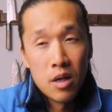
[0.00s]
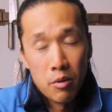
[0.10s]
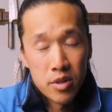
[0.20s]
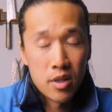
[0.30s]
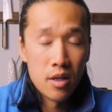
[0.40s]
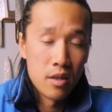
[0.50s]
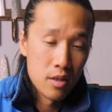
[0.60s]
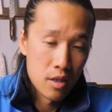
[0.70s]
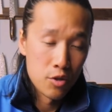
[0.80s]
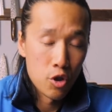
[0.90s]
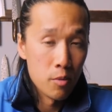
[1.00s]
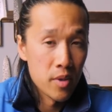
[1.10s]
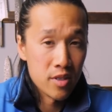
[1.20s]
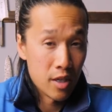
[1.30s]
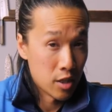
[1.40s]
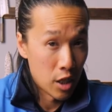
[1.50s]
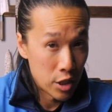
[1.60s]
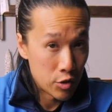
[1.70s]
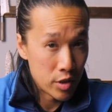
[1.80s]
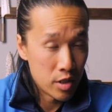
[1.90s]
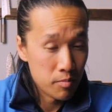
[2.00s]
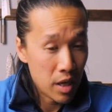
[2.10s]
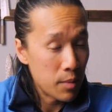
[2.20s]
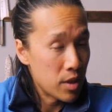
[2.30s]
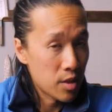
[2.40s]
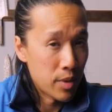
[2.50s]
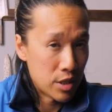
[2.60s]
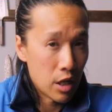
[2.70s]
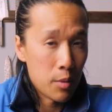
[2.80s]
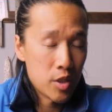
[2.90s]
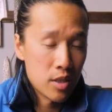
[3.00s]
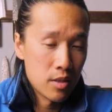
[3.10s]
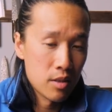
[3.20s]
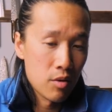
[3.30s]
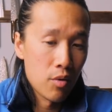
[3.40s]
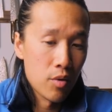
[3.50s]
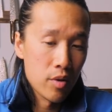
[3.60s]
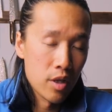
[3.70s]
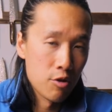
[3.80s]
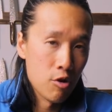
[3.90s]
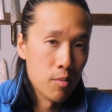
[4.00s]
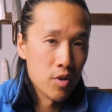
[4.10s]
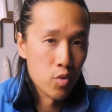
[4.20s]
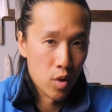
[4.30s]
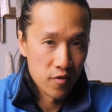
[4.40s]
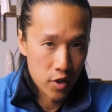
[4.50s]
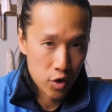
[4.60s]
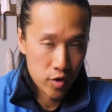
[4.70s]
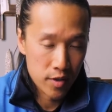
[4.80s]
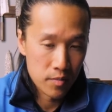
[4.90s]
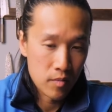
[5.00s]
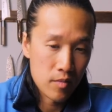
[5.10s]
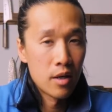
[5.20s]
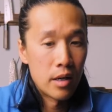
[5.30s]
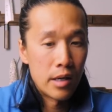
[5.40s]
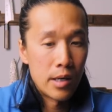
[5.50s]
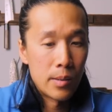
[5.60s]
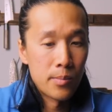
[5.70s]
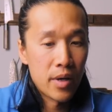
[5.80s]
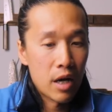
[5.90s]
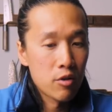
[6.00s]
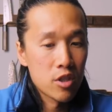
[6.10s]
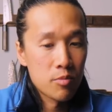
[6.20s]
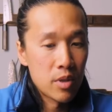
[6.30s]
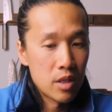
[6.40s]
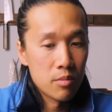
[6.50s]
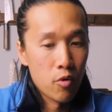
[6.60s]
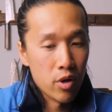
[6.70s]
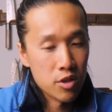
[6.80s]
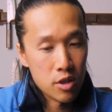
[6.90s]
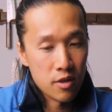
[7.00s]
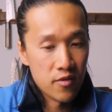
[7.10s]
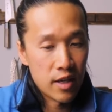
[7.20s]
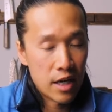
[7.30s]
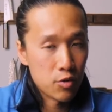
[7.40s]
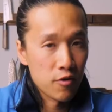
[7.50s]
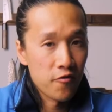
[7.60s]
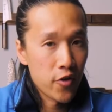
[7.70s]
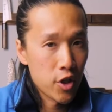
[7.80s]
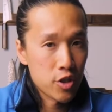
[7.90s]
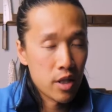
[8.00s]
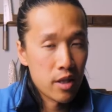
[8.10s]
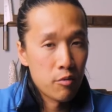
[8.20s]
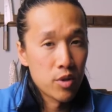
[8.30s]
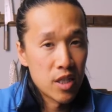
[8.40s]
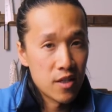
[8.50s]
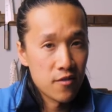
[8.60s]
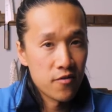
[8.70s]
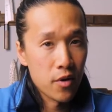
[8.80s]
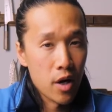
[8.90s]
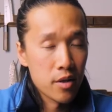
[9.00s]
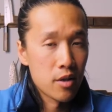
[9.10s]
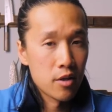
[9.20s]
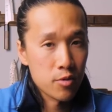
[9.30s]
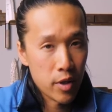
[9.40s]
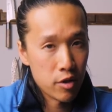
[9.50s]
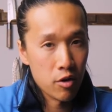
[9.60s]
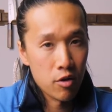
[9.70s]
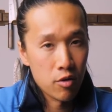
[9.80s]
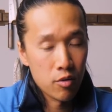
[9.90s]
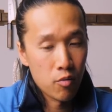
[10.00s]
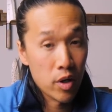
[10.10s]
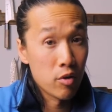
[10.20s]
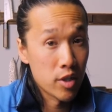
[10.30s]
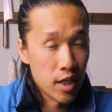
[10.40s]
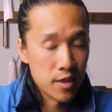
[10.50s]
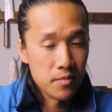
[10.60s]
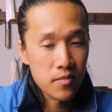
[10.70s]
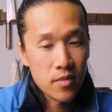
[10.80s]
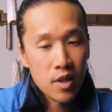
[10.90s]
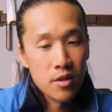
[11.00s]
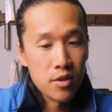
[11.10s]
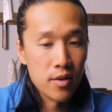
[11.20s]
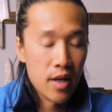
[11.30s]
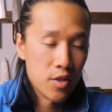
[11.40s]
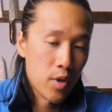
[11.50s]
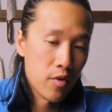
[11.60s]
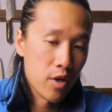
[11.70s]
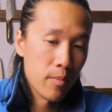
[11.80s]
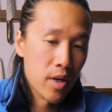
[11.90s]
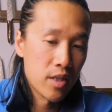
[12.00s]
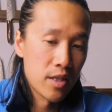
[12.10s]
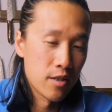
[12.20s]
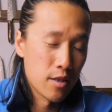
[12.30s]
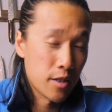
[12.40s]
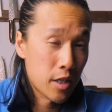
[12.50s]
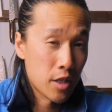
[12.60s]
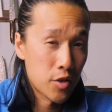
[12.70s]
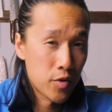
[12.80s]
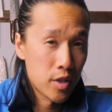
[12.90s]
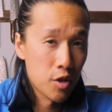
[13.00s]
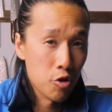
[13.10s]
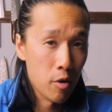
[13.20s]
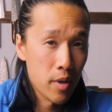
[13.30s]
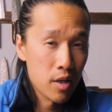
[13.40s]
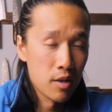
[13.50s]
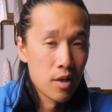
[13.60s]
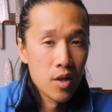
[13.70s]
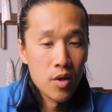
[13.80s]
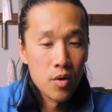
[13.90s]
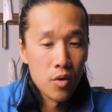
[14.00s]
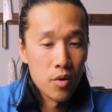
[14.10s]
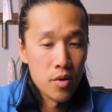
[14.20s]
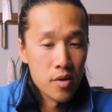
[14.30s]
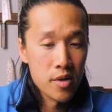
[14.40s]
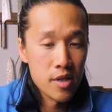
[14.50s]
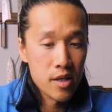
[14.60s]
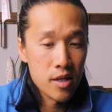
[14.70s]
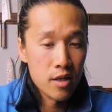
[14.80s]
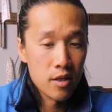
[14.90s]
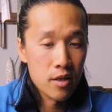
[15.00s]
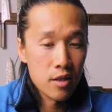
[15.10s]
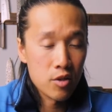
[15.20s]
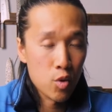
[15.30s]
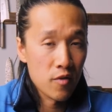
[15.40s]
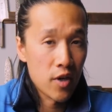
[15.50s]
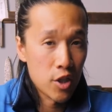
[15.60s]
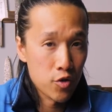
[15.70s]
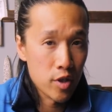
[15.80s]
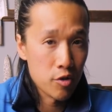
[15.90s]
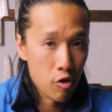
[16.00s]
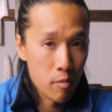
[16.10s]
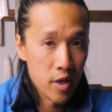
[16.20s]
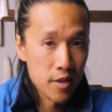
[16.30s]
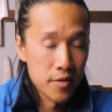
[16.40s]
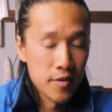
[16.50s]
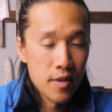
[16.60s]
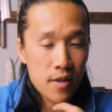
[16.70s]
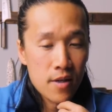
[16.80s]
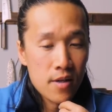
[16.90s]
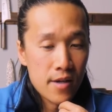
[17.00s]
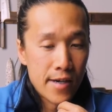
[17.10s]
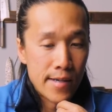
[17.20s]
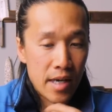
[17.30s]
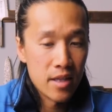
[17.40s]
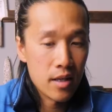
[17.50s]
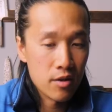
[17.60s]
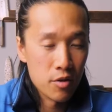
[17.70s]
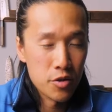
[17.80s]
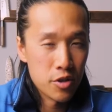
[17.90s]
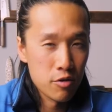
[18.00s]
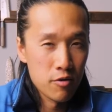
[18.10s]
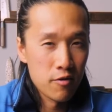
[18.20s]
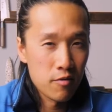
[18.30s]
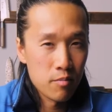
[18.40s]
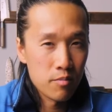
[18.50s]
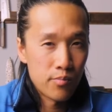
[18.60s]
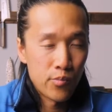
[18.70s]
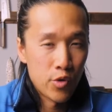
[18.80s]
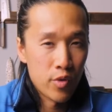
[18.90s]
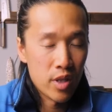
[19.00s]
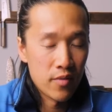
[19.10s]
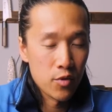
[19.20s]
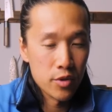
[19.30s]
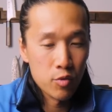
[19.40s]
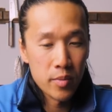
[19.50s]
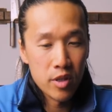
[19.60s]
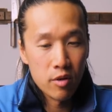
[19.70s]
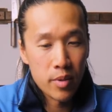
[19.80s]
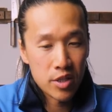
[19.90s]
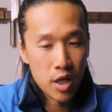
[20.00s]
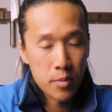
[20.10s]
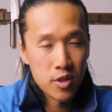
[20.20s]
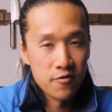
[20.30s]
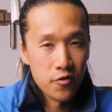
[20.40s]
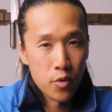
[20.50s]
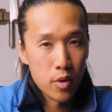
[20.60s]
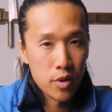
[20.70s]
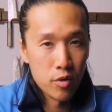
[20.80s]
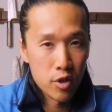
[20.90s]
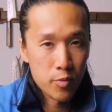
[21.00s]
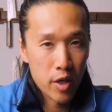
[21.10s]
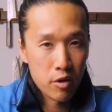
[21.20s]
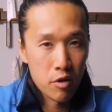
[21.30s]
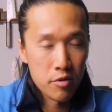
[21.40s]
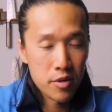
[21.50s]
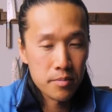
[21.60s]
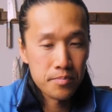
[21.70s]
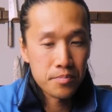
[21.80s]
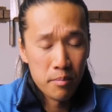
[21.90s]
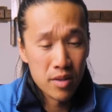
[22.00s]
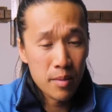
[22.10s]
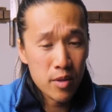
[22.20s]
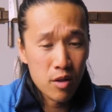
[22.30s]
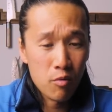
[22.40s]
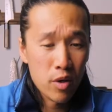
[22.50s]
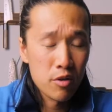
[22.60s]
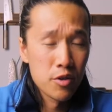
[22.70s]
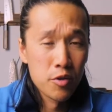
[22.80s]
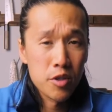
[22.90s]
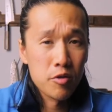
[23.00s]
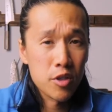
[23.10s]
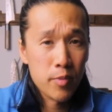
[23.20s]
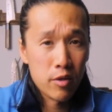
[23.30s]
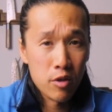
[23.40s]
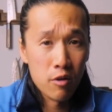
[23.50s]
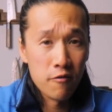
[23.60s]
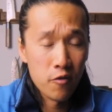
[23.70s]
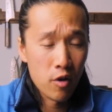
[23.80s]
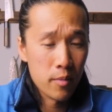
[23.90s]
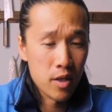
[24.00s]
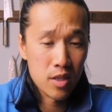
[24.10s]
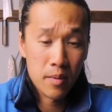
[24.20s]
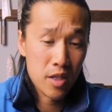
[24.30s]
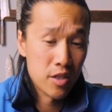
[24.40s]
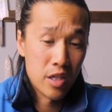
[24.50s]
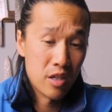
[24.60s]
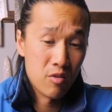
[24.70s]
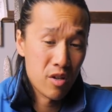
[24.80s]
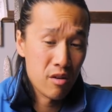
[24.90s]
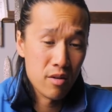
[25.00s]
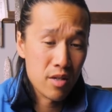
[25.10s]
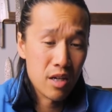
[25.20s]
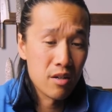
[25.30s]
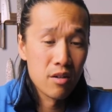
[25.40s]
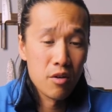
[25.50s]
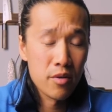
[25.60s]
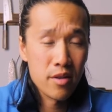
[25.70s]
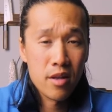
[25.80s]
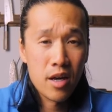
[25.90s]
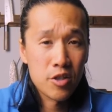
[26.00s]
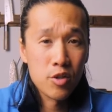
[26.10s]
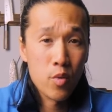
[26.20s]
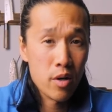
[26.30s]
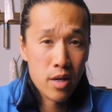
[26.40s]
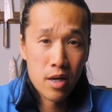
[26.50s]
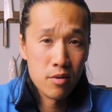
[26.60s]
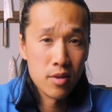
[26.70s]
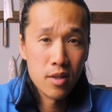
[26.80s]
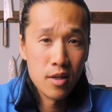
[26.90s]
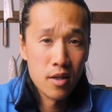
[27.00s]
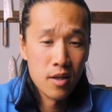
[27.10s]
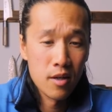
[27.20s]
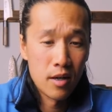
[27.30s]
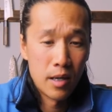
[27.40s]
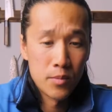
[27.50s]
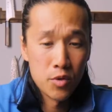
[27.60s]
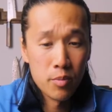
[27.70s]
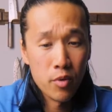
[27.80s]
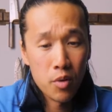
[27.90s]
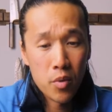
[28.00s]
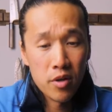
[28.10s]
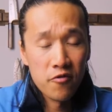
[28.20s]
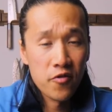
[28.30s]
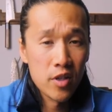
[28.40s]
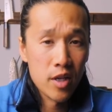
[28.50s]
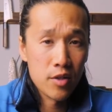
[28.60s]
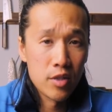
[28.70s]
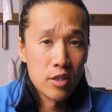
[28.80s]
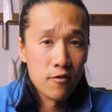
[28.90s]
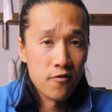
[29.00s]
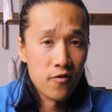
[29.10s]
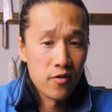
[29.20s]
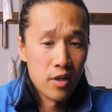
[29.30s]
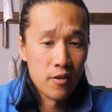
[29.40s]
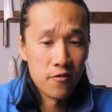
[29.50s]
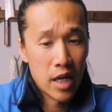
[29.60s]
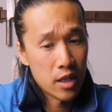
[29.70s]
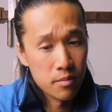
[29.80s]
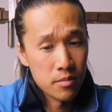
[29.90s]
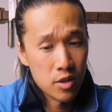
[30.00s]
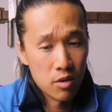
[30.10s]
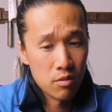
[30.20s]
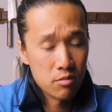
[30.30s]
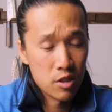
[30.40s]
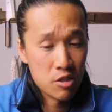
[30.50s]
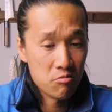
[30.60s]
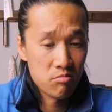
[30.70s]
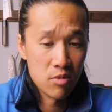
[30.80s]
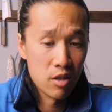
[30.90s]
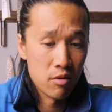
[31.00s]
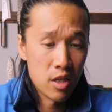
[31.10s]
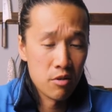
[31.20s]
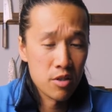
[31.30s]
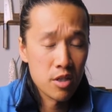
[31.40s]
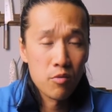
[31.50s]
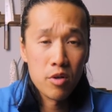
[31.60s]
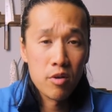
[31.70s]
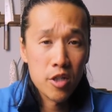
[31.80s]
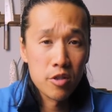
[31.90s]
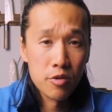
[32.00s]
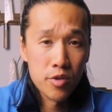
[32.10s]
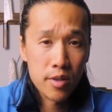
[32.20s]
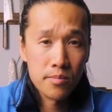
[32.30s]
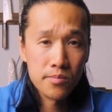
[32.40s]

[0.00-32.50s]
I would say the Atoma 600 may be the best option, or the Atoma 1200. But I would just be more concerned of the actual finish that they will leave on the Spyderco when you're done. So that's why I recommend either the 600 Atoma or the 1200 Atoma. I think those two grit levels will be your best option for your Spydercos. But let me know what you're using your Spyderco for, because I'm actually curious. I didn't know that they actually wear down to the point where you feel like you need to flatten them. So just, curious to see what you're actually using.